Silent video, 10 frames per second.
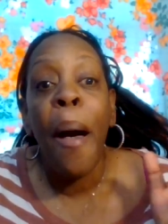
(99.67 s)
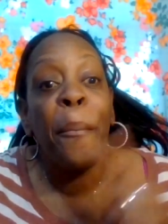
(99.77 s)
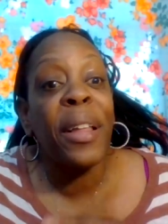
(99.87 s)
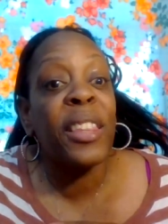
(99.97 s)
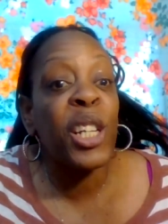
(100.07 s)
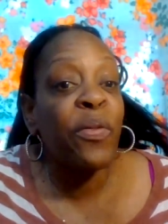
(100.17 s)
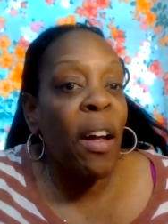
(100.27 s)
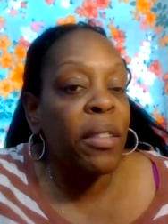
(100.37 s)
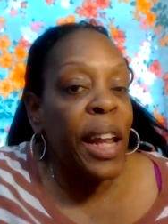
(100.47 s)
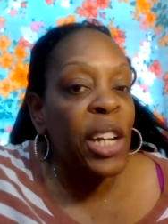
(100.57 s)
but this
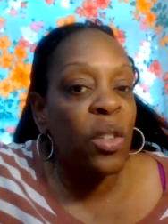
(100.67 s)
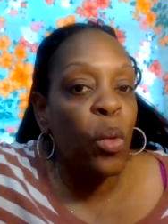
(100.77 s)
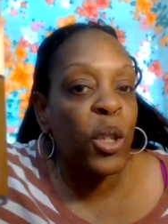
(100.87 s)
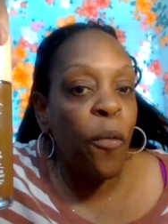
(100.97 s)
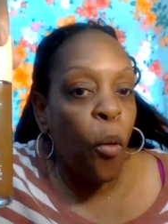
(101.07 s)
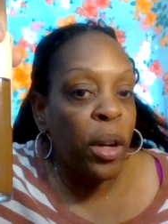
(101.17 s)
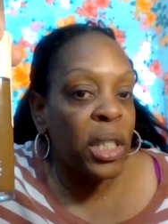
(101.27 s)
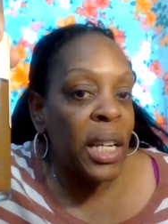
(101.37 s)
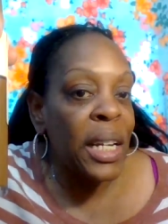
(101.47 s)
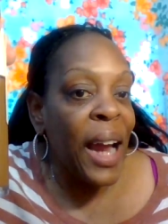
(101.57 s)
foundation was
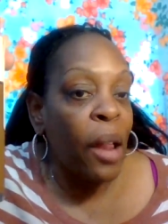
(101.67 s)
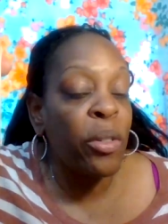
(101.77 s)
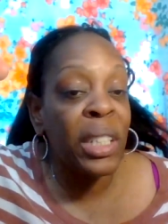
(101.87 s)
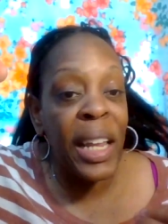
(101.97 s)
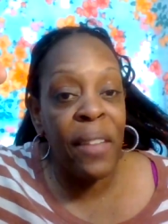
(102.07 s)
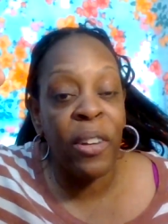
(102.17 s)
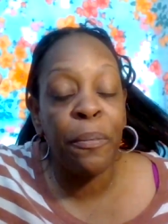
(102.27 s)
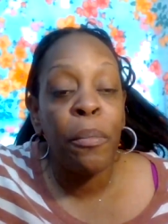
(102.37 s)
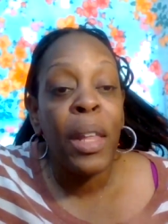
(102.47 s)
$14 even